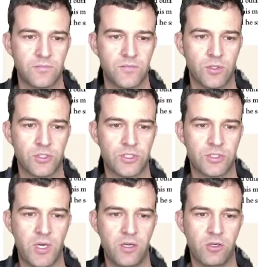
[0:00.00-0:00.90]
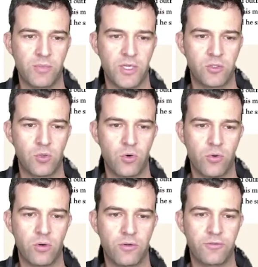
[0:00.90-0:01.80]
Her smile made
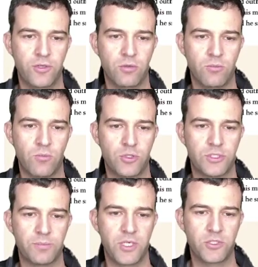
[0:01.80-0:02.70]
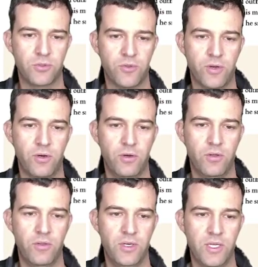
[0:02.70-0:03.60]
Corduroy feel more special than all
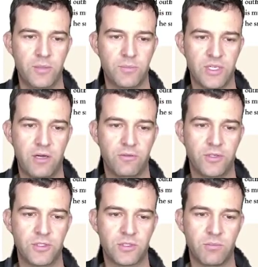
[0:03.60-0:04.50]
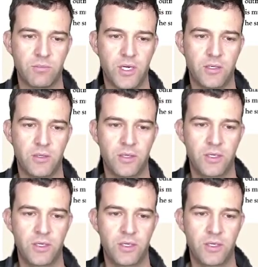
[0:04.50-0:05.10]
the names and outfits combined.